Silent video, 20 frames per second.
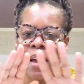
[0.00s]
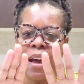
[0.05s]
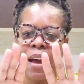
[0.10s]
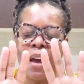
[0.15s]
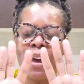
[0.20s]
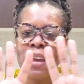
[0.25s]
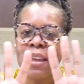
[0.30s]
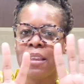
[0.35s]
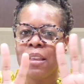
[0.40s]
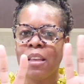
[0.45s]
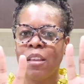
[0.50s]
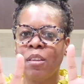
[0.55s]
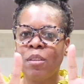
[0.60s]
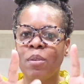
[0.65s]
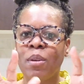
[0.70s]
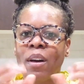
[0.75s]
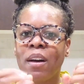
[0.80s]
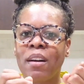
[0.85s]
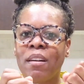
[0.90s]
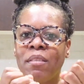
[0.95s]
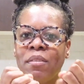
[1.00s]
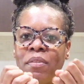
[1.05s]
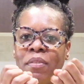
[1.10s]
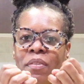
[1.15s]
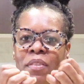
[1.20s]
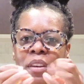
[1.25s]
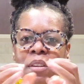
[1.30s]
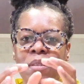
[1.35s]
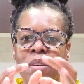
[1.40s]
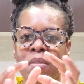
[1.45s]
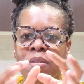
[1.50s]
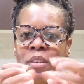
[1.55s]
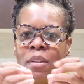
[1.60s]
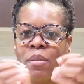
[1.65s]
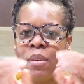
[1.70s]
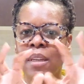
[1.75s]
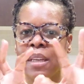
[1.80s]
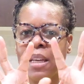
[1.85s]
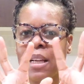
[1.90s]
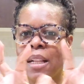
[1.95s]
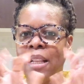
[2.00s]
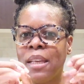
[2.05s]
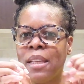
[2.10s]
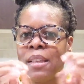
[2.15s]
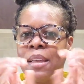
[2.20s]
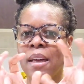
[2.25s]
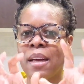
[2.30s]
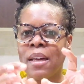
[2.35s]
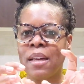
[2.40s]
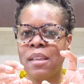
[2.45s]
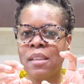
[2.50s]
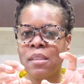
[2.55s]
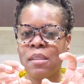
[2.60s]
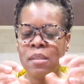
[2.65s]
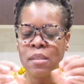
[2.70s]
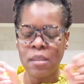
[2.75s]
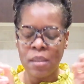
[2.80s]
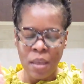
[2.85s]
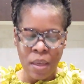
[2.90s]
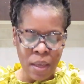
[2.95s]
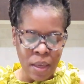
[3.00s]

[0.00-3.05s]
I need to have very clean hands